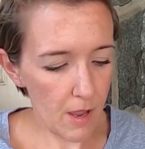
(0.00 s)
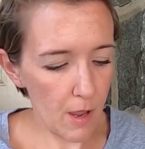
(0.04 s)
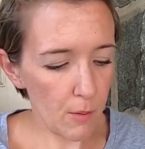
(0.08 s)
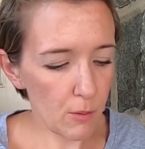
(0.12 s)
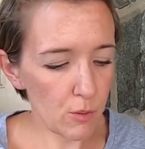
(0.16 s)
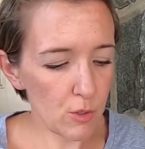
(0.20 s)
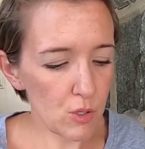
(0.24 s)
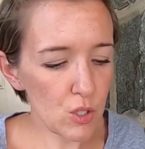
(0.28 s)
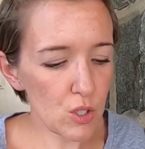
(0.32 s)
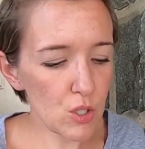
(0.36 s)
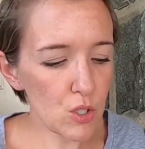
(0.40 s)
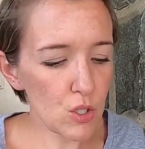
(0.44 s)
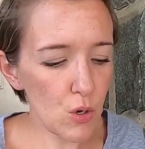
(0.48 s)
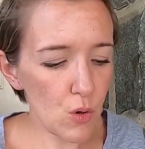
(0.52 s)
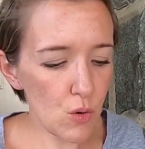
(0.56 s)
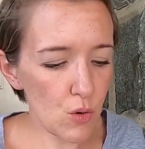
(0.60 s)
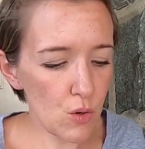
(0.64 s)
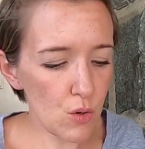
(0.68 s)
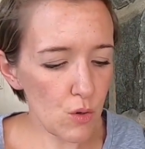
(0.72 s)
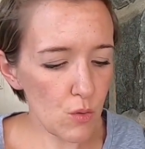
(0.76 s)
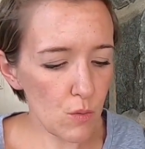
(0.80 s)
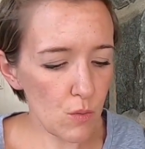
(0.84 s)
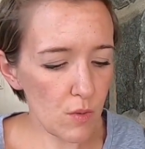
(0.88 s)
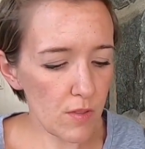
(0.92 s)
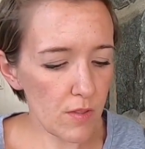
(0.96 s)
I will show
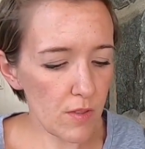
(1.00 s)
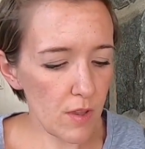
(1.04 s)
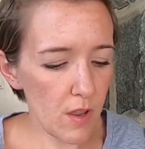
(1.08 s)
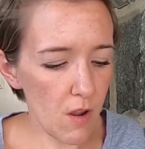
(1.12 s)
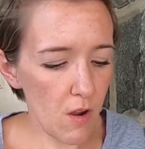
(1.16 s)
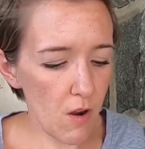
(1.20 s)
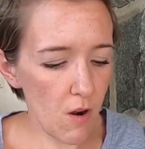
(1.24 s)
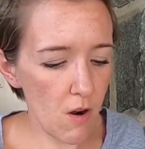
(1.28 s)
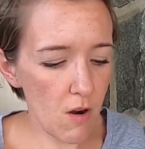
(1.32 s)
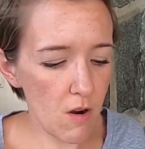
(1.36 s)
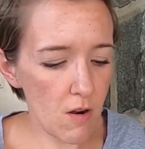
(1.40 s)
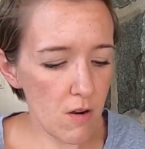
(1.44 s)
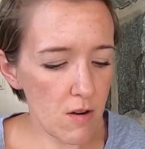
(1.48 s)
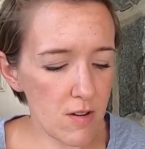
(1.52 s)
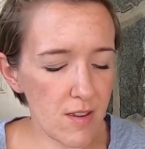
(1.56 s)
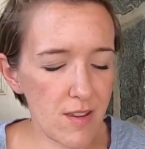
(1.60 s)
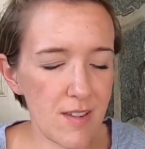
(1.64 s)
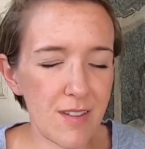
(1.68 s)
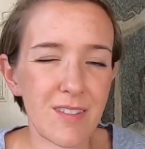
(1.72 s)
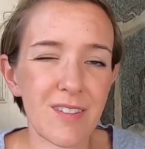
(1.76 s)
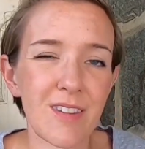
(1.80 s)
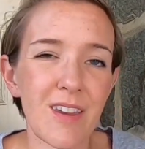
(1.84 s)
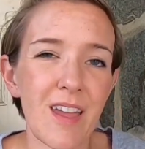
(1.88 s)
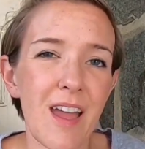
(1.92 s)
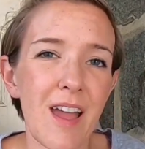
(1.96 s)
you what they are
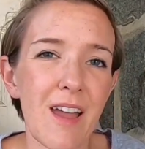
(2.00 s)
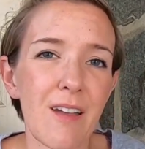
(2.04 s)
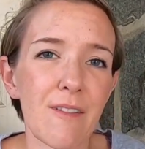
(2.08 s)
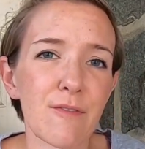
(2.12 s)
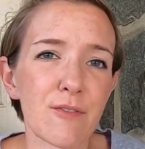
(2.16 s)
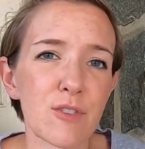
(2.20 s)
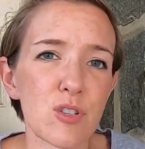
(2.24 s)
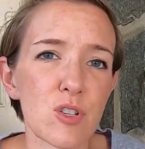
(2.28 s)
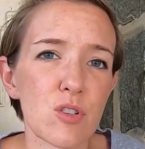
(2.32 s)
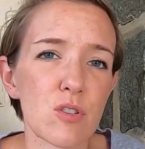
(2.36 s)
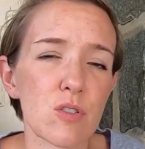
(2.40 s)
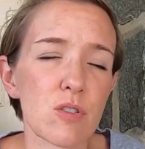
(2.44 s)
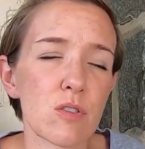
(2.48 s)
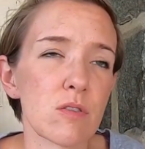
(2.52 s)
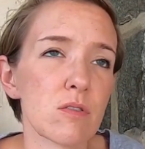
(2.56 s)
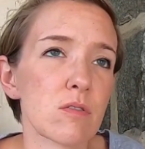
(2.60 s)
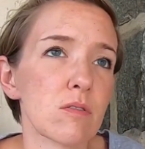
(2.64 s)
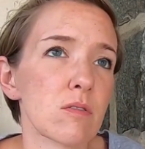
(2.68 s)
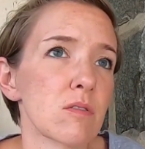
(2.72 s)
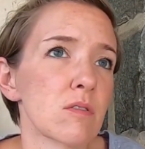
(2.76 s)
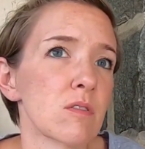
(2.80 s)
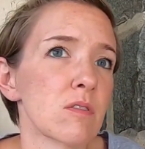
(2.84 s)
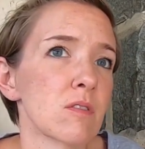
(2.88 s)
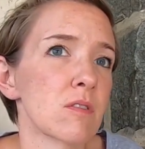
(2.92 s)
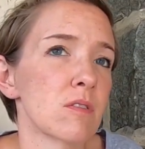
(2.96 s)
again after
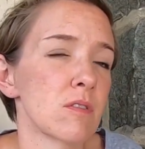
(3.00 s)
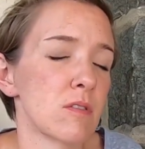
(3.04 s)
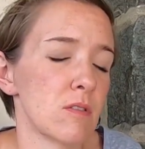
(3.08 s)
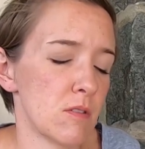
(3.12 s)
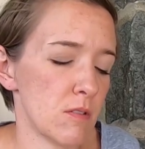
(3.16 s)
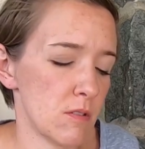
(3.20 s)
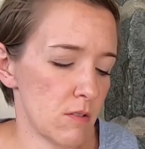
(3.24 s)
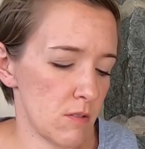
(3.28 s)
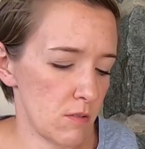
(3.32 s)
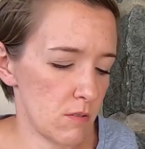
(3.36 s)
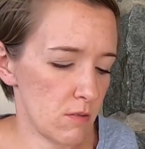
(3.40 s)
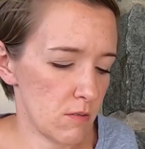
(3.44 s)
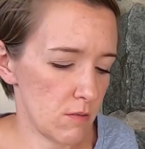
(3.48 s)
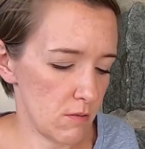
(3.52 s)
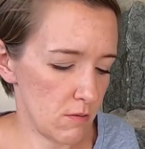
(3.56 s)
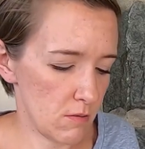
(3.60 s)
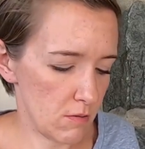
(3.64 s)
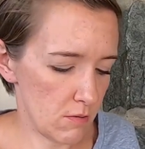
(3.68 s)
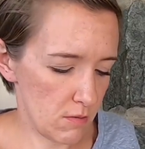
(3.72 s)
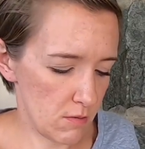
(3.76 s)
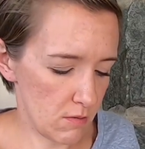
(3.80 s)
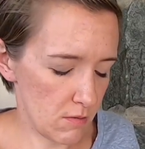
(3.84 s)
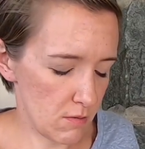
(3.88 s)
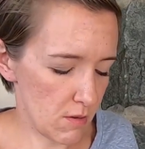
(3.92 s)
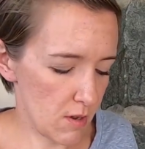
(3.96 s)

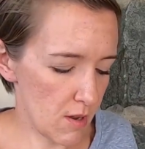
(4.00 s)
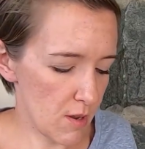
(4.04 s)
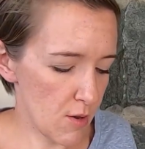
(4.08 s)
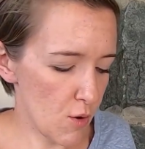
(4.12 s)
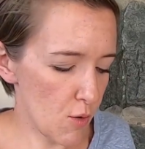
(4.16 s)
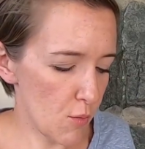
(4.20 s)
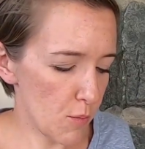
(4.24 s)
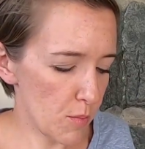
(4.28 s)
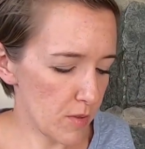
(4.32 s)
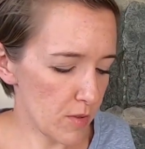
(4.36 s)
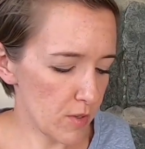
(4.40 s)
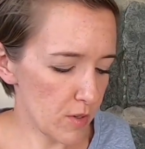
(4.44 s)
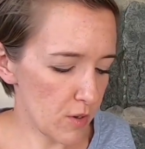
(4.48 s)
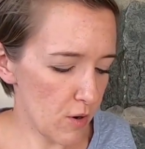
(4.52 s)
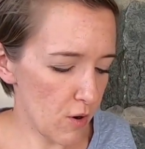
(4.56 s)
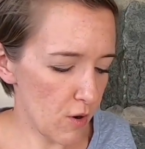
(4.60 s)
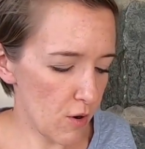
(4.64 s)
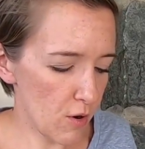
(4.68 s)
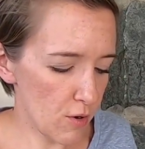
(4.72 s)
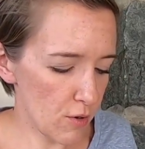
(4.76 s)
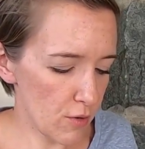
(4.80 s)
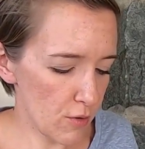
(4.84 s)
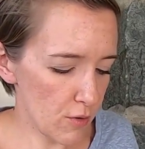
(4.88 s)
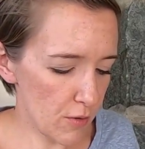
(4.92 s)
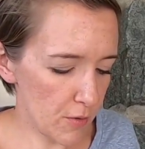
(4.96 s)
I open the
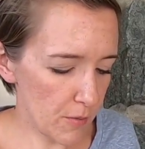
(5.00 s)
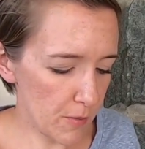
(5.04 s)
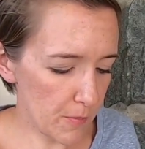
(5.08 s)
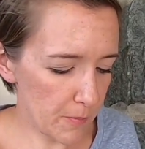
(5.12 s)
card.